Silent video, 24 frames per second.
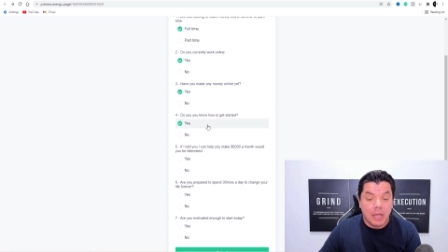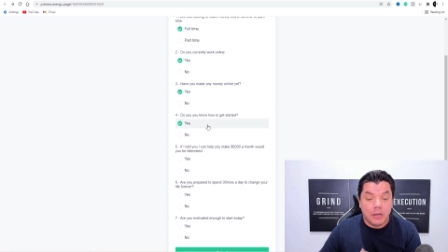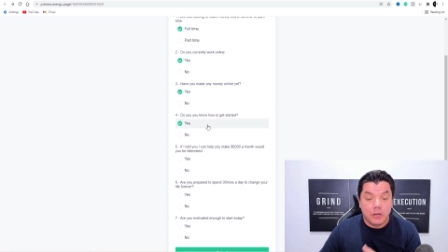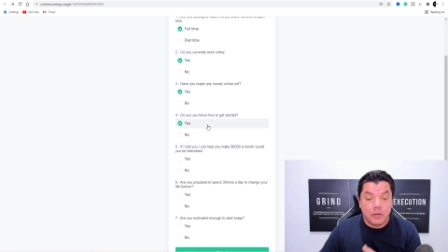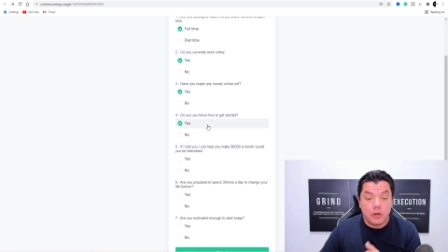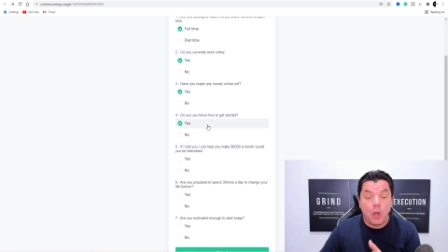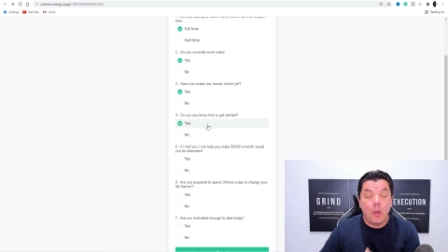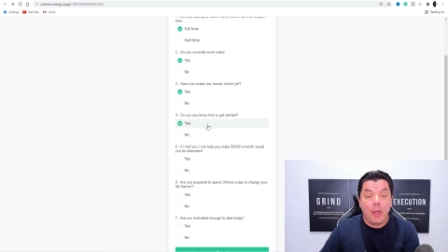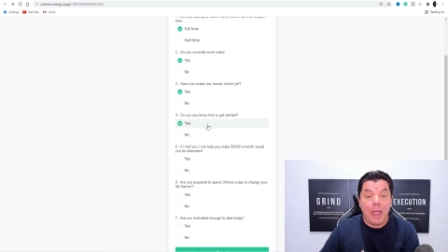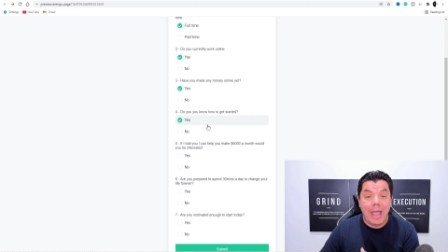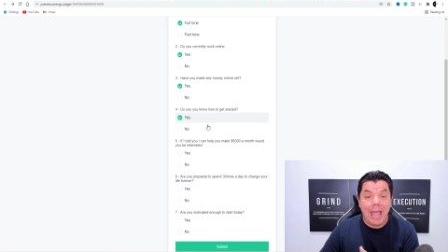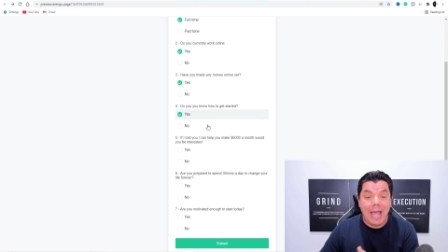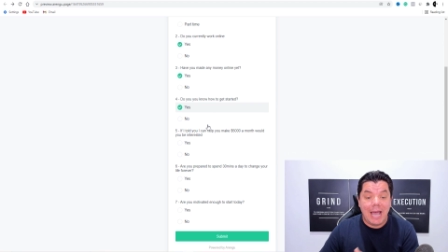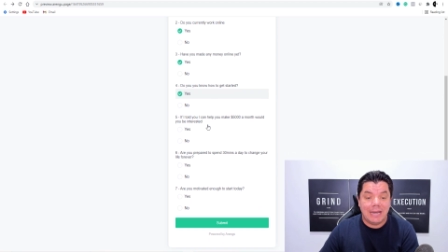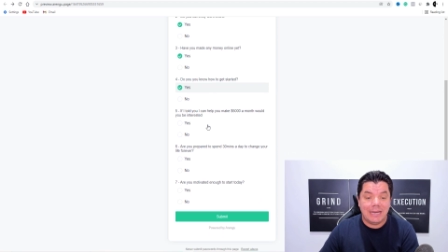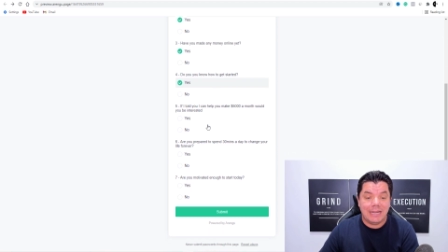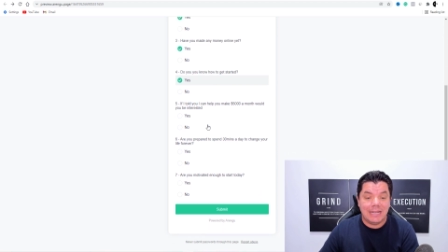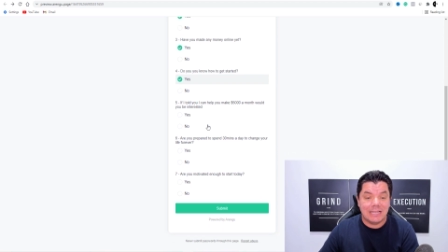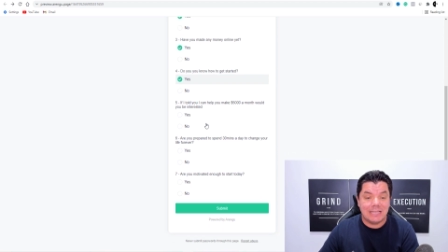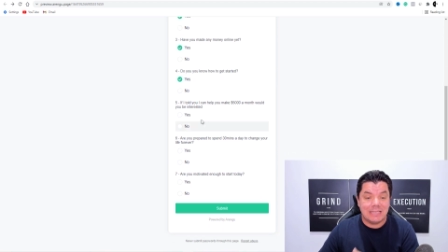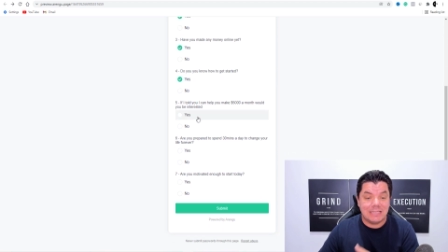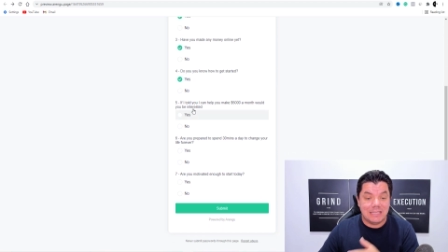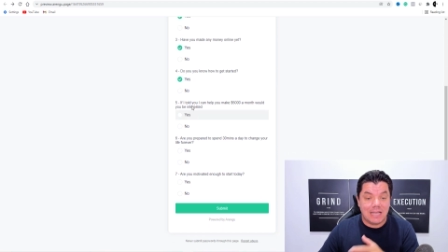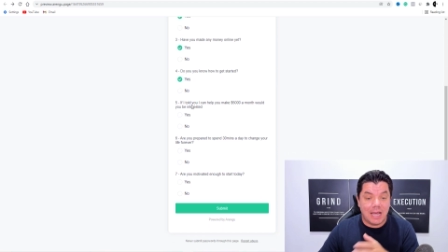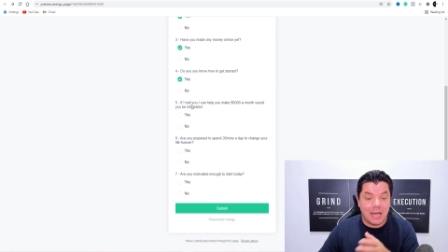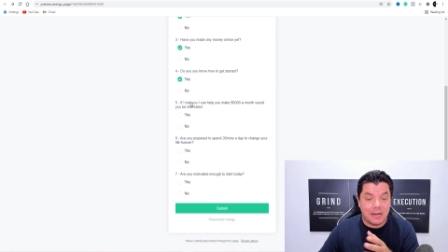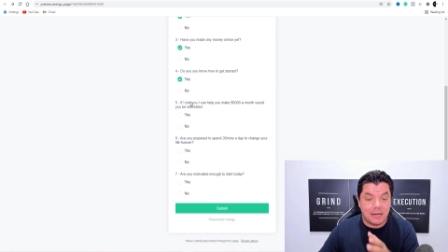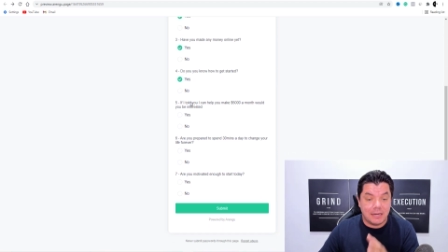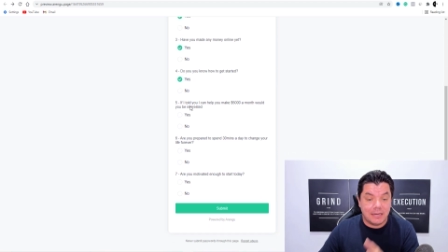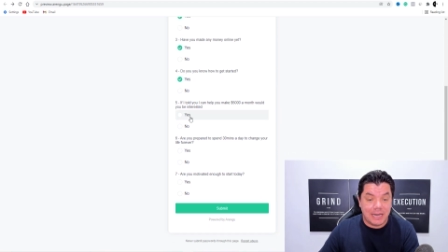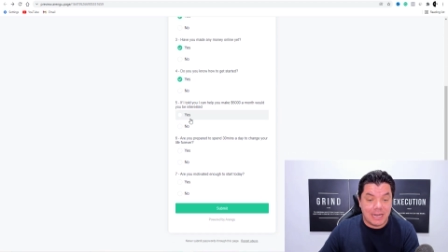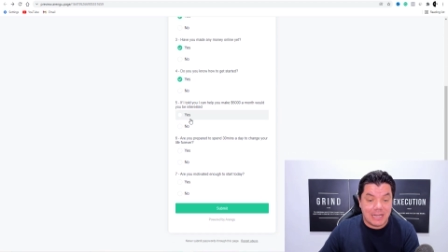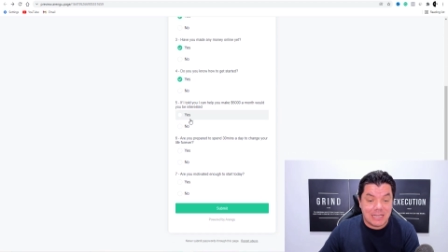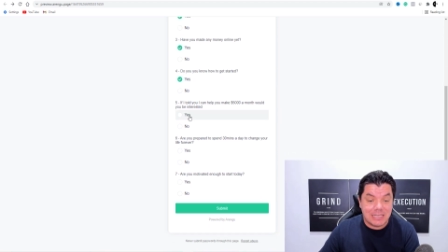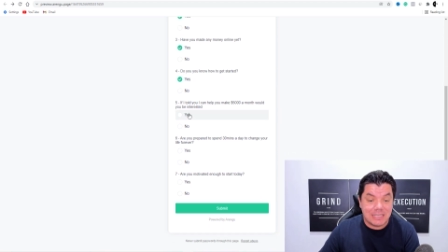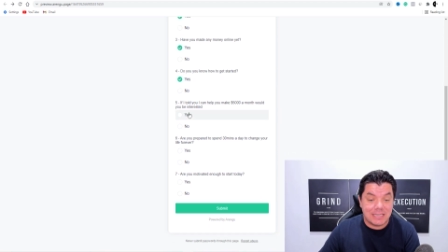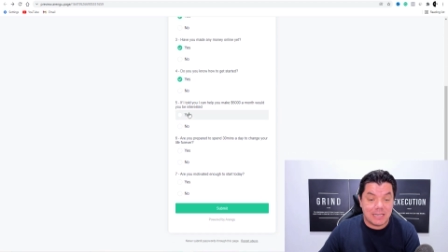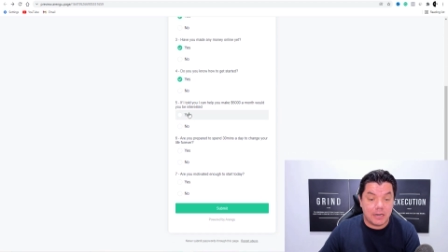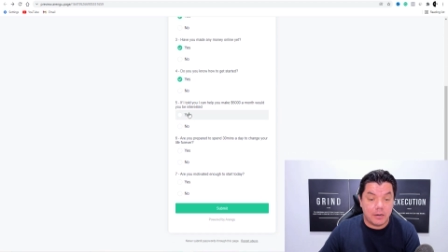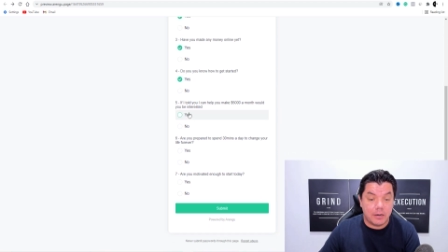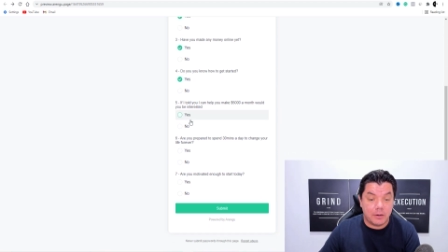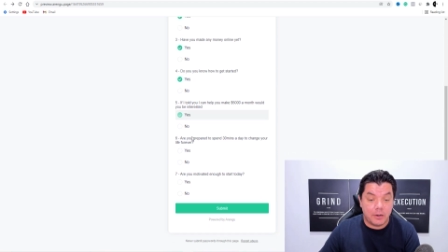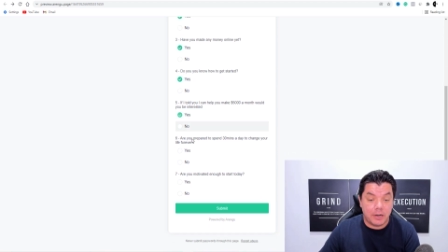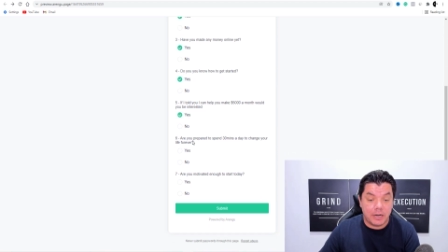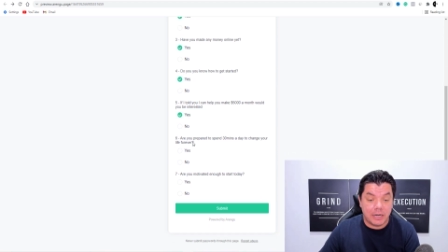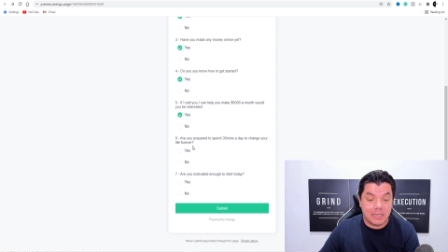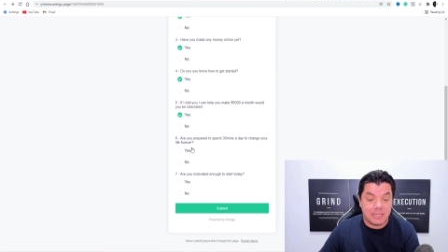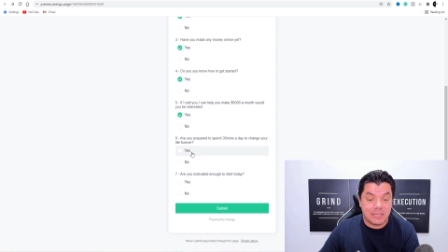know how to get started,
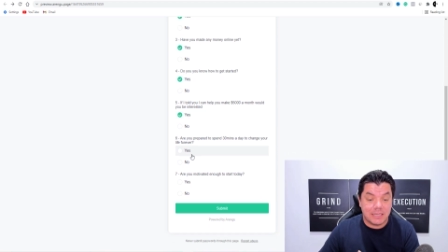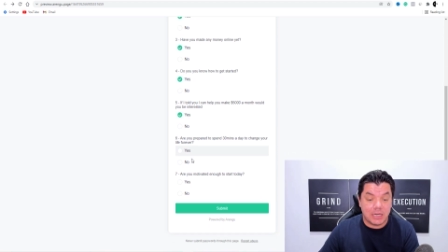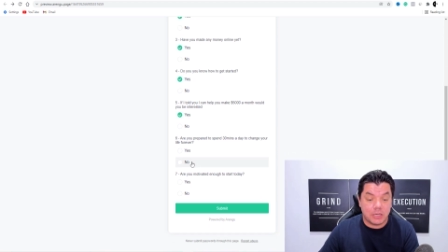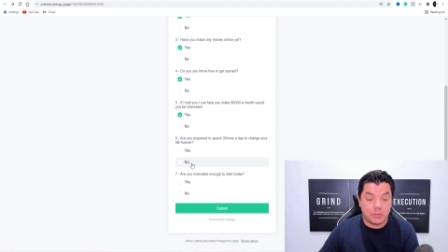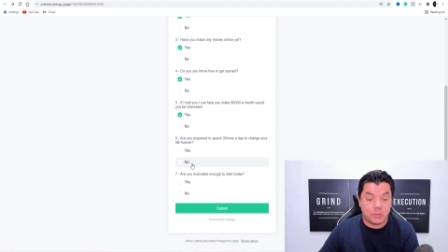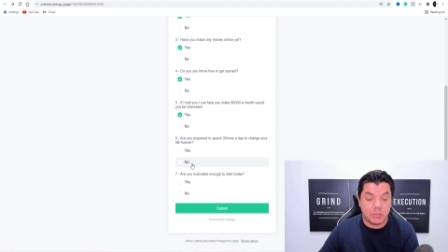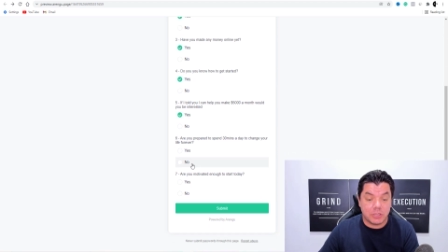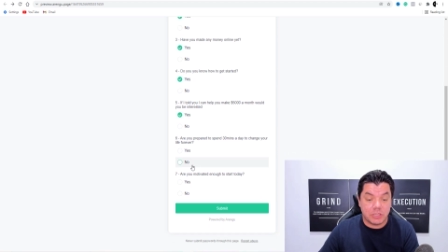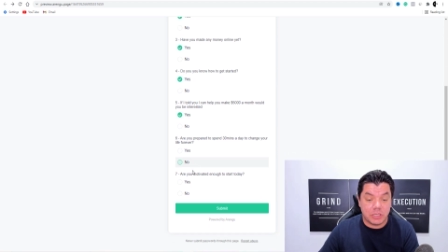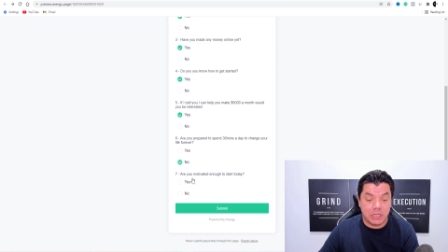etc., etc.?